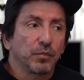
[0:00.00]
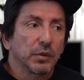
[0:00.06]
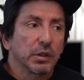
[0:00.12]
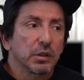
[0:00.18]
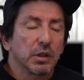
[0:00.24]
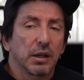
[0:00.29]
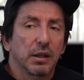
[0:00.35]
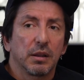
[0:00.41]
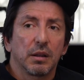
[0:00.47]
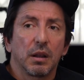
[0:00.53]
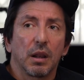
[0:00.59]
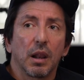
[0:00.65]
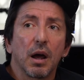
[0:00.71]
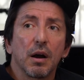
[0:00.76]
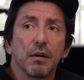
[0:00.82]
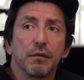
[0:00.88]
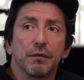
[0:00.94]
It's like
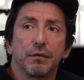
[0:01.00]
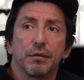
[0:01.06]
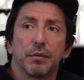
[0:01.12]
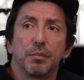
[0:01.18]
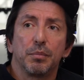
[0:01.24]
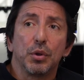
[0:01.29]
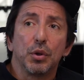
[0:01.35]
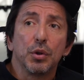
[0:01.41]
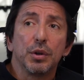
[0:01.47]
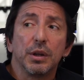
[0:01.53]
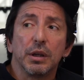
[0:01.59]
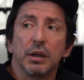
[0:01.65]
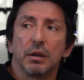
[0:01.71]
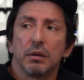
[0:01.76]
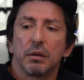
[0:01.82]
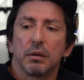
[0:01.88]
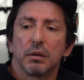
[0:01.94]
love, beauty,